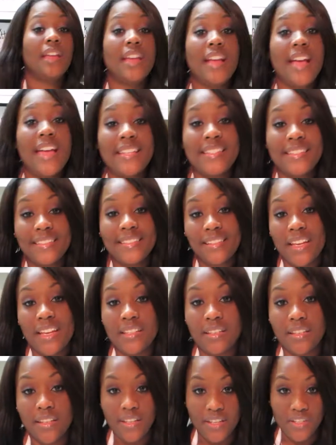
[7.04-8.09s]
Hey guys, I
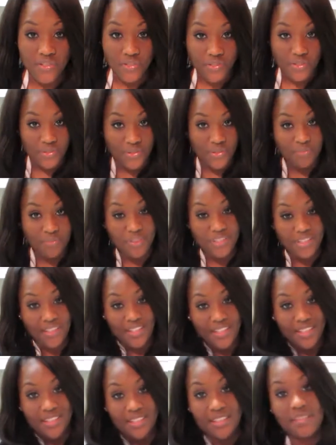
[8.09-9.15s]
suck at intros, so I'm just
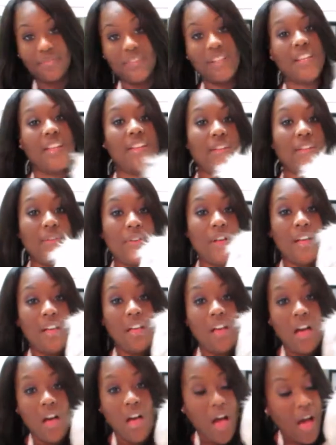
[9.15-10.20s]
gonna get to the video.
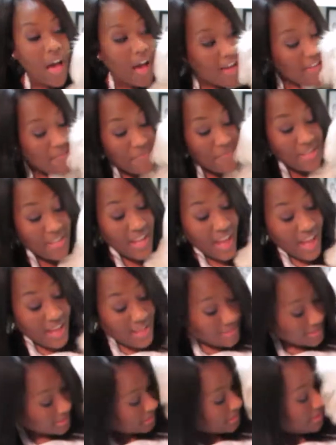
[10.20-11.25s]
I've been
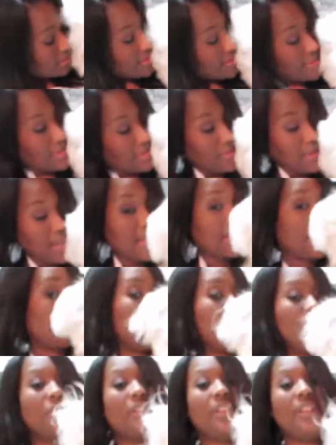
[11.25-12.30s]
asked to do a
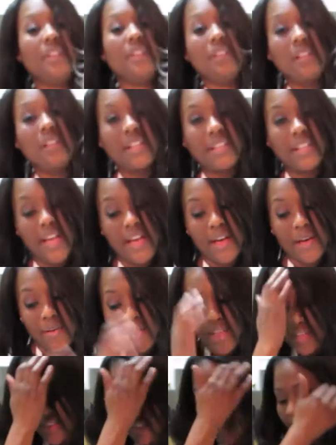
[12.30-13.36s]
tutorial on how
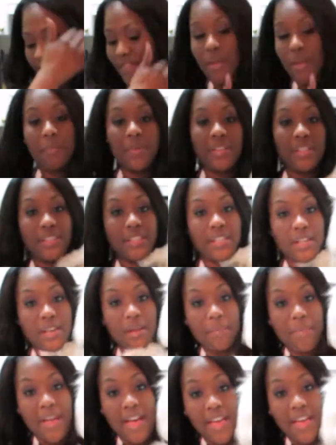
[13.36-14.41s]
I give Bentley
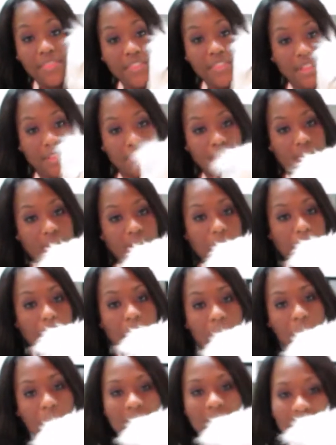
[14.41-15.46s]
a bath, and that's
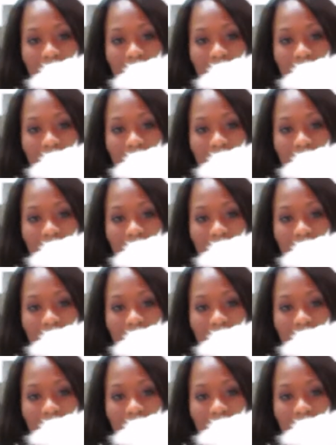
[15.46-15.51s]
what we're